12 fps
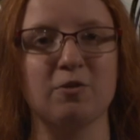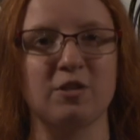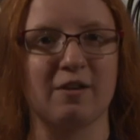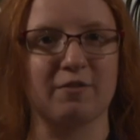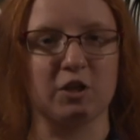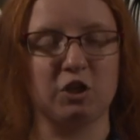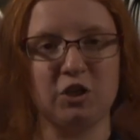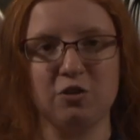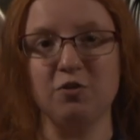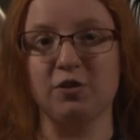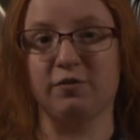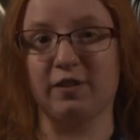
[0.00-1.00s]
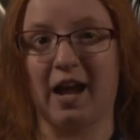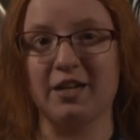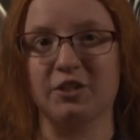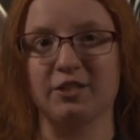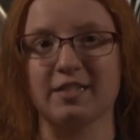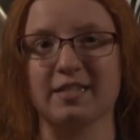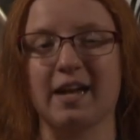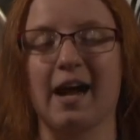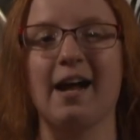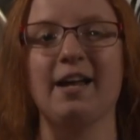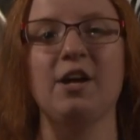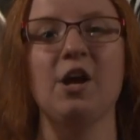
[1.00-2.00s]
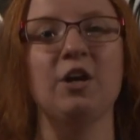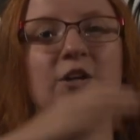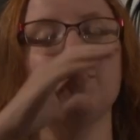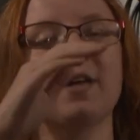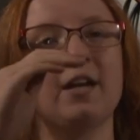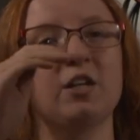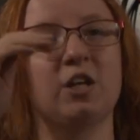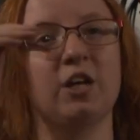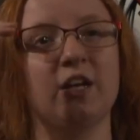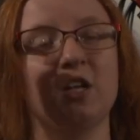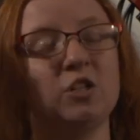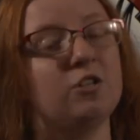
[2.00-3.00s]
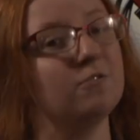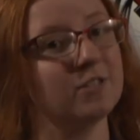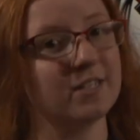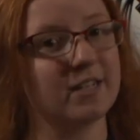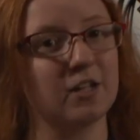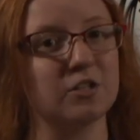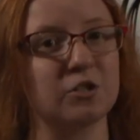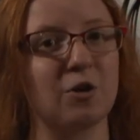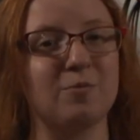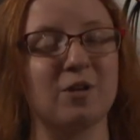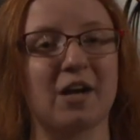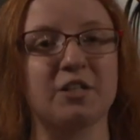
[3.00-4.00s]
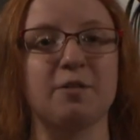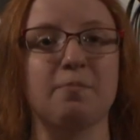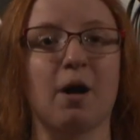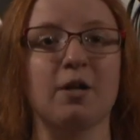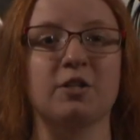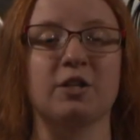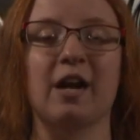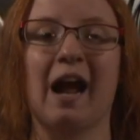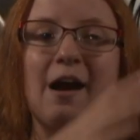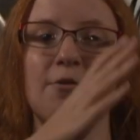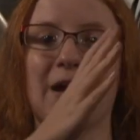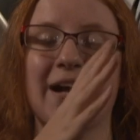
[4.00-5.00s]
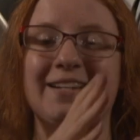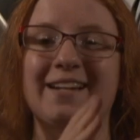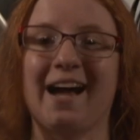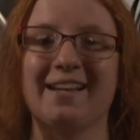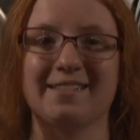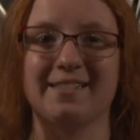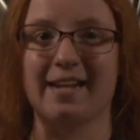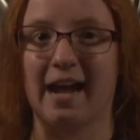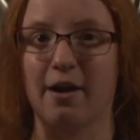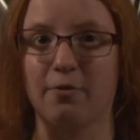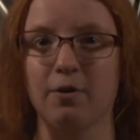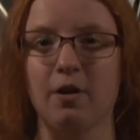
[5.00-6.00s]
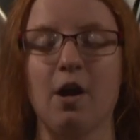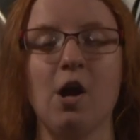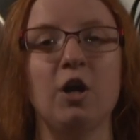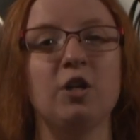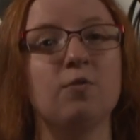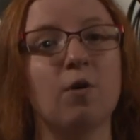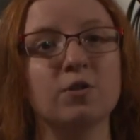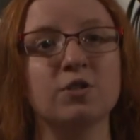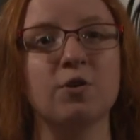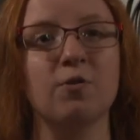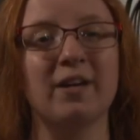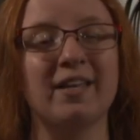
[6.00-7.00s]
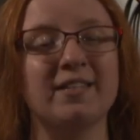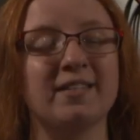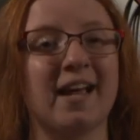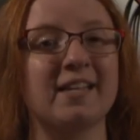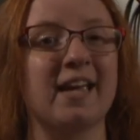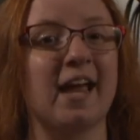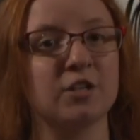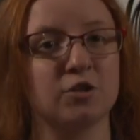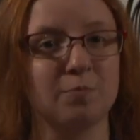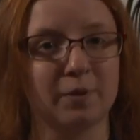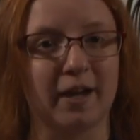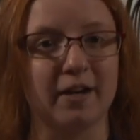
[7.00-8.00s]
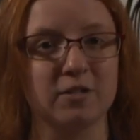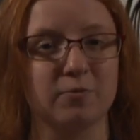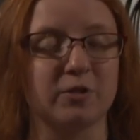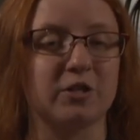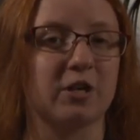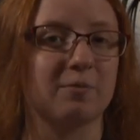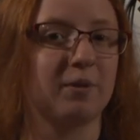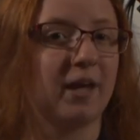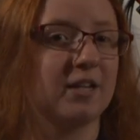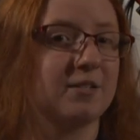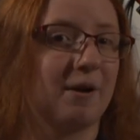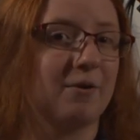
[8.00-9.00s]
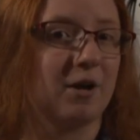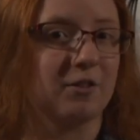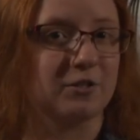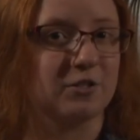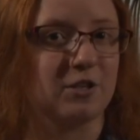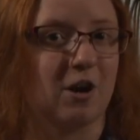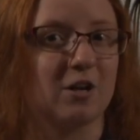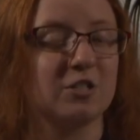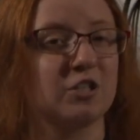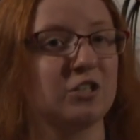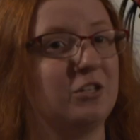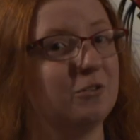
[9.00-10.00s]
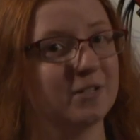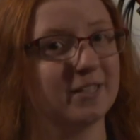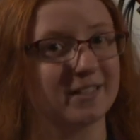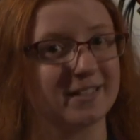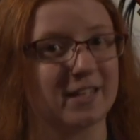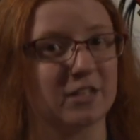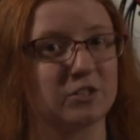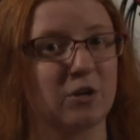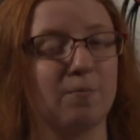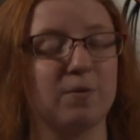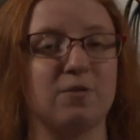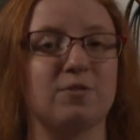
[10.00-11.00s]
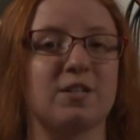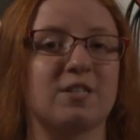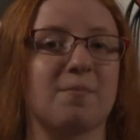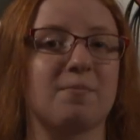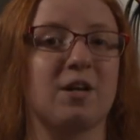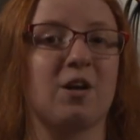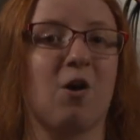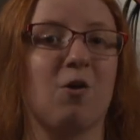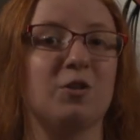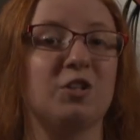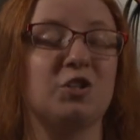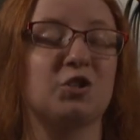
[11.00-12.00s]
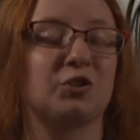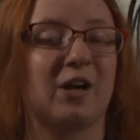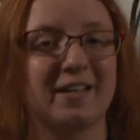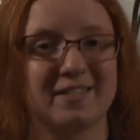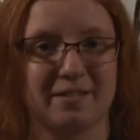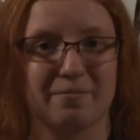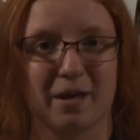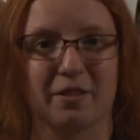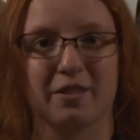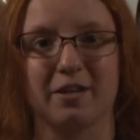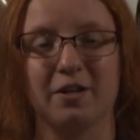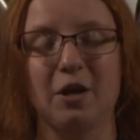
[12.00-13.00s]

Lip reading: and you have that huge flash in the sky, you then can use the telescope to actually monitor how that dies down. You also can detect exoplanets, which are planets around other stars, using this telescope using something called the transit method,